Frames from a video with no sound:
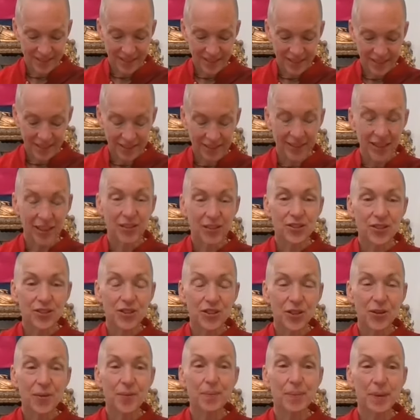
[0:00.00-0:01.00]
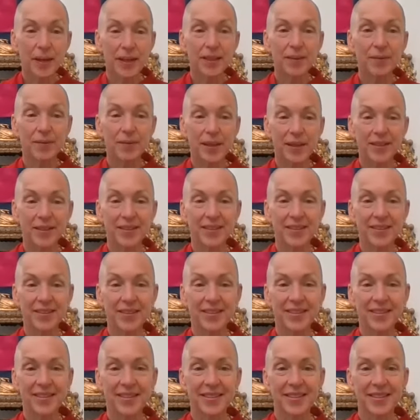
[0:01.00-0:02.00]
And there are so many
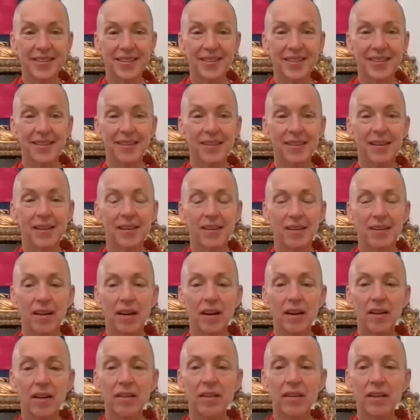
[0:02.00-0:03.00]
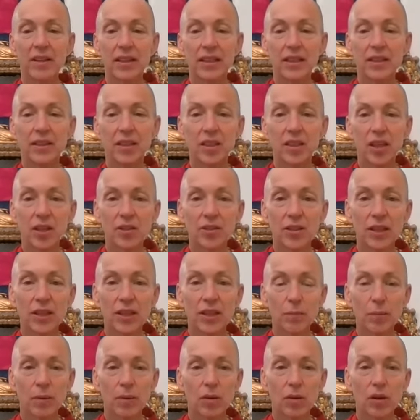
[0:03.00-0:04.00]
methods, either in the
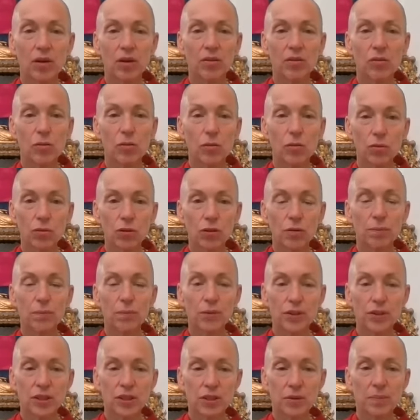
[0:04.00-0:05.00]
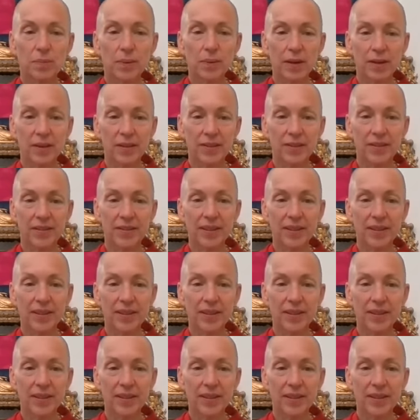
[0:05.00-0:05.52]
yogic path or the Buddhist path.